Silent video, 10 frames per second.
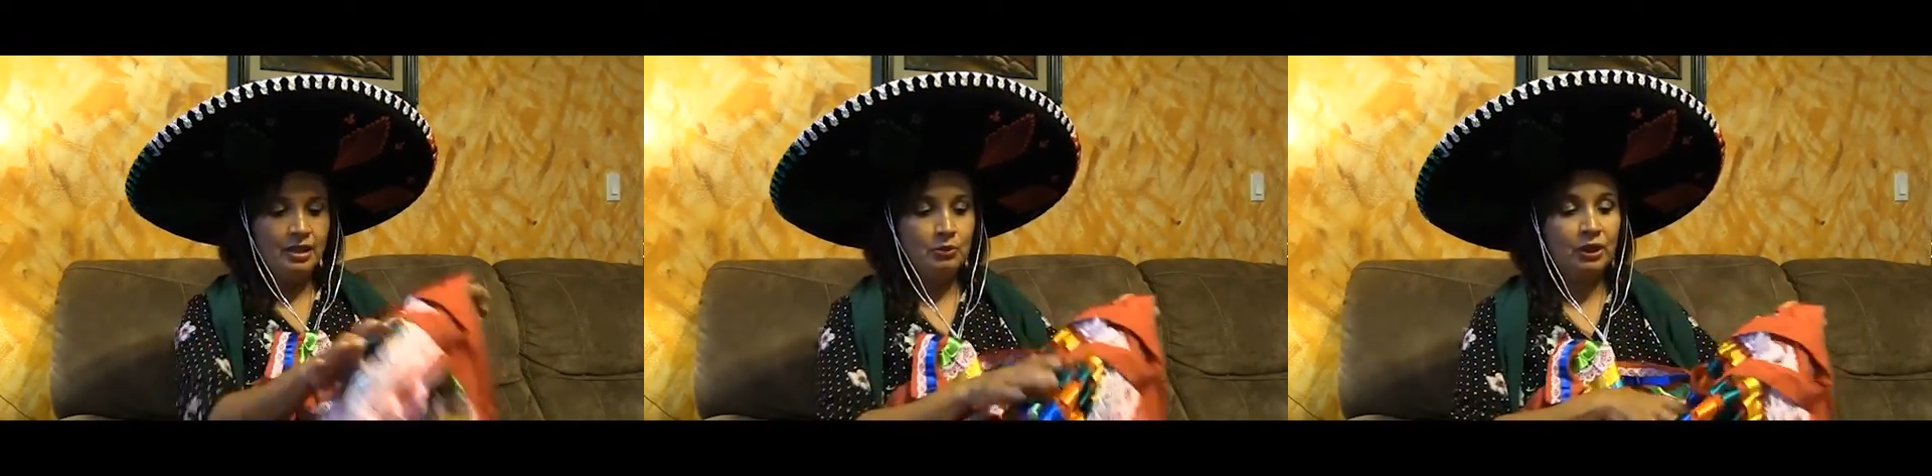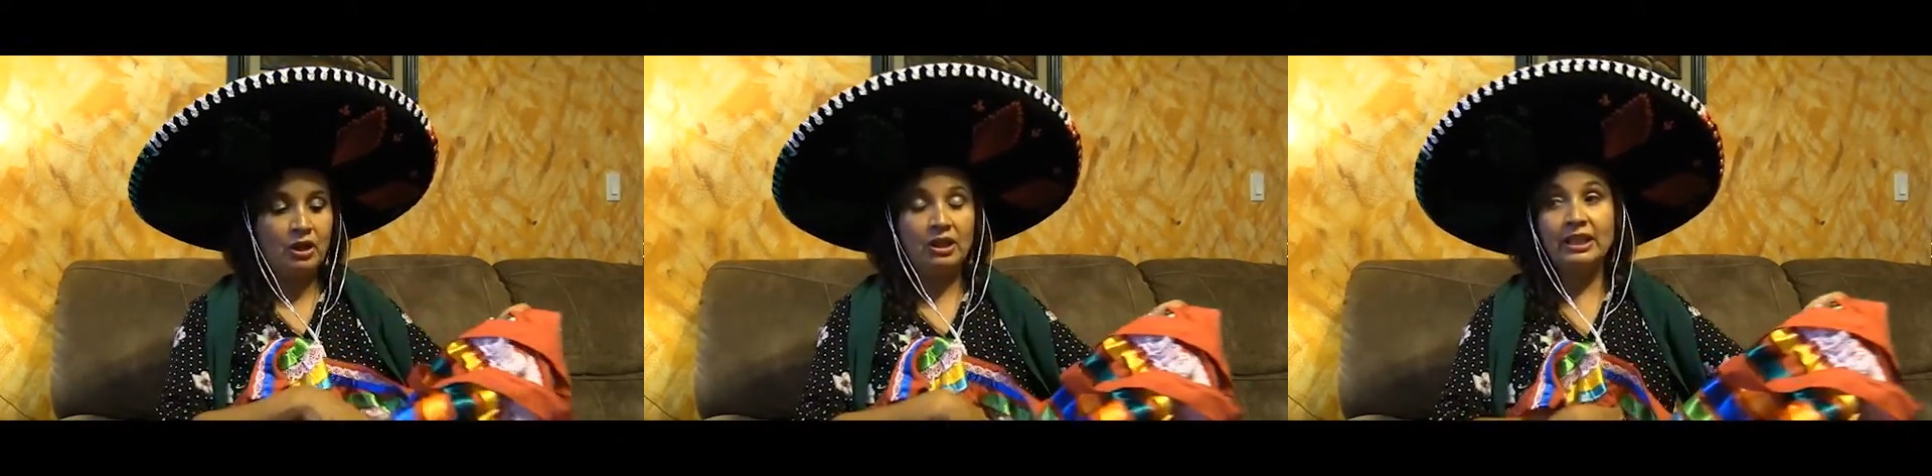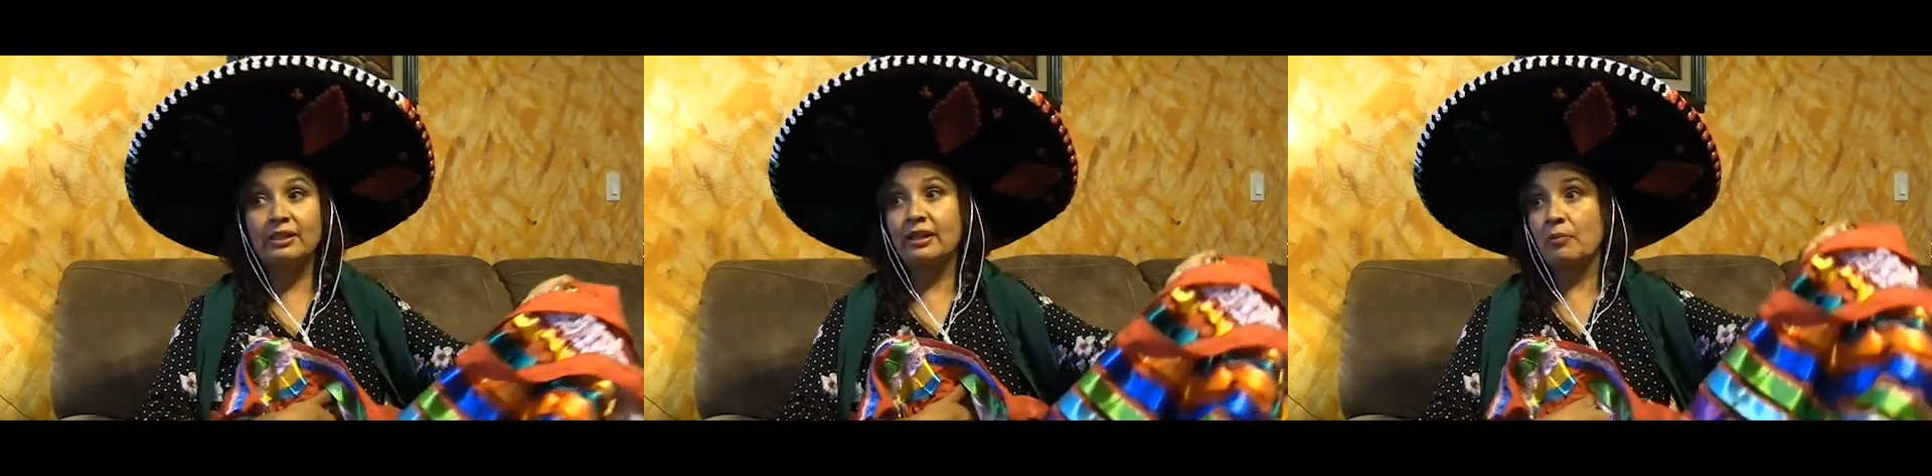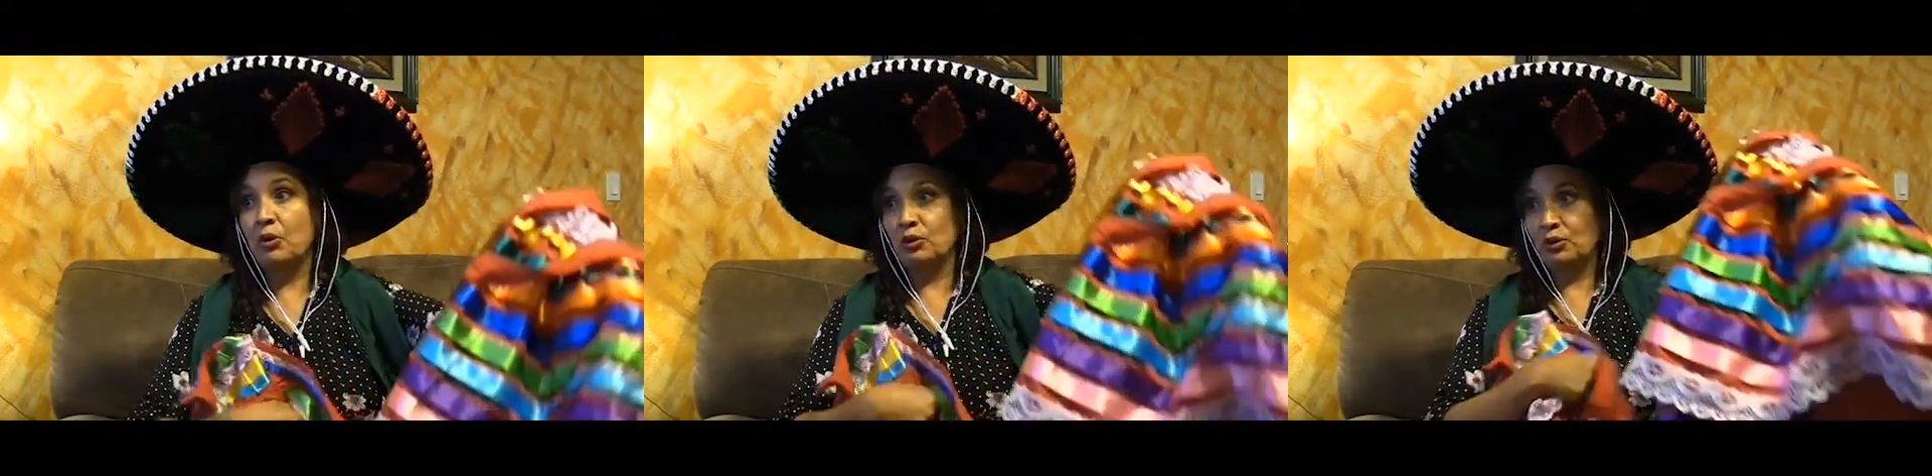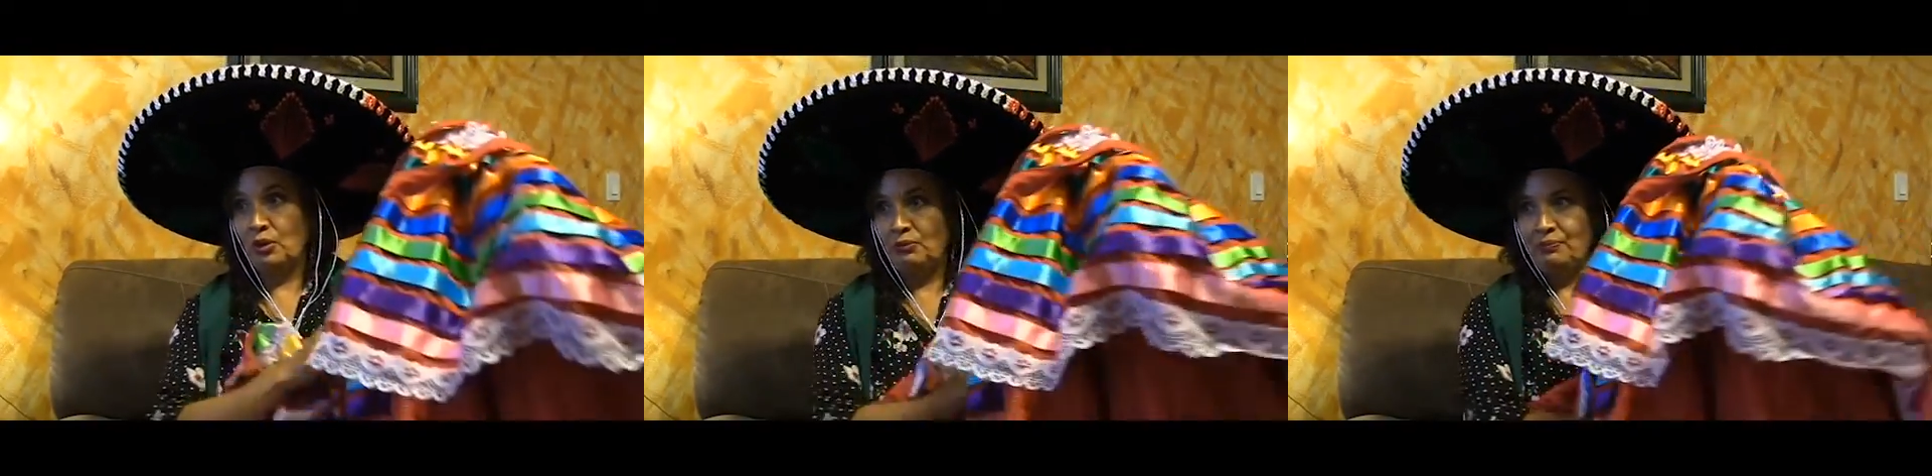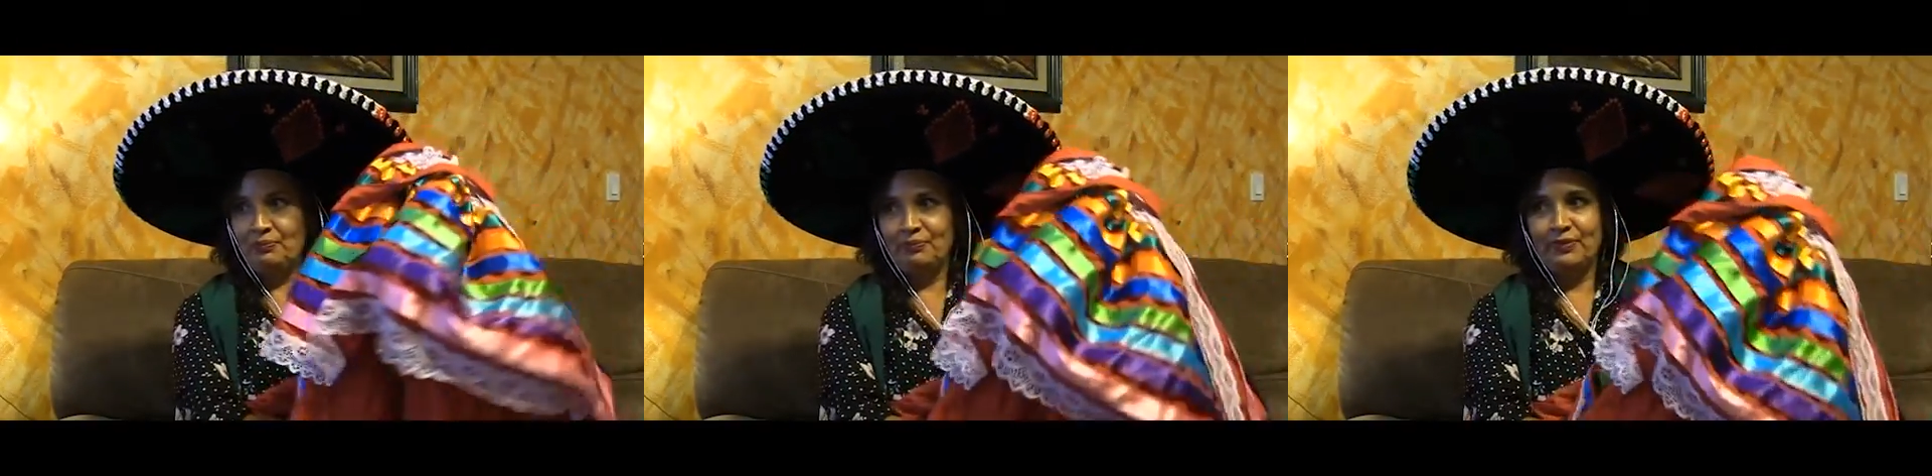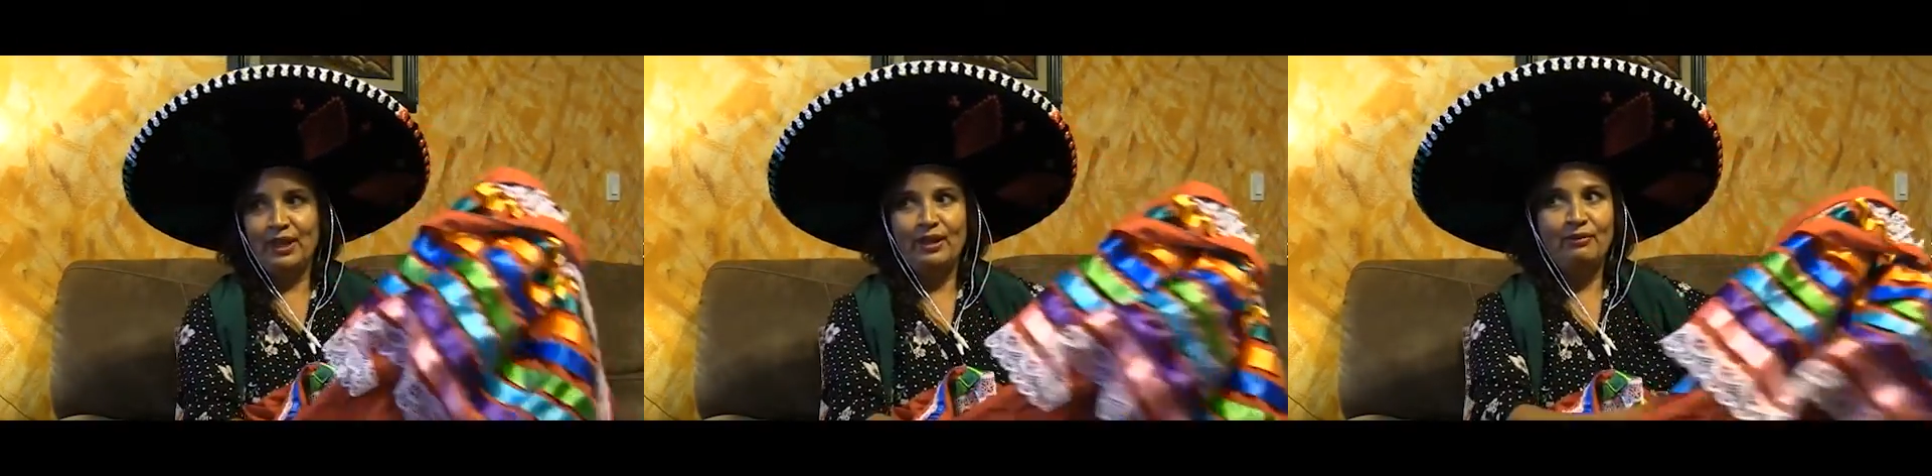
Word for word: we call it rebozo uh -huh.